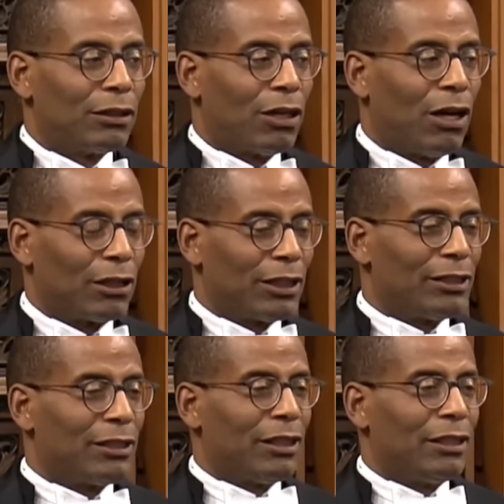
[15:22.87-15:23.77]

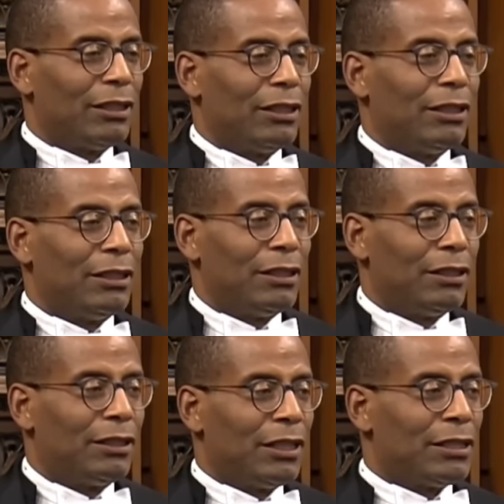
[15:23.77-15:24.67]
Colleagues,
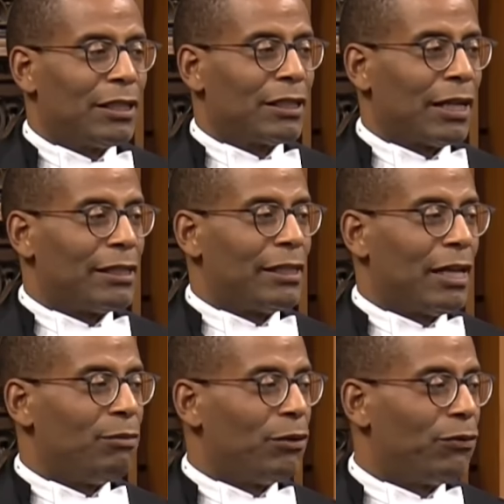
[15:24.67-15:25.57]
just as I
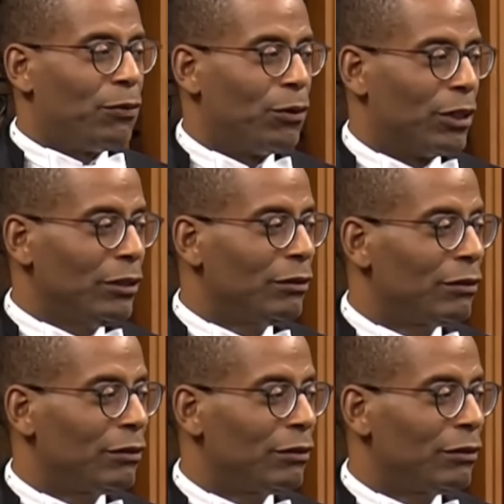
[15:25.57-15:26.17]
said before,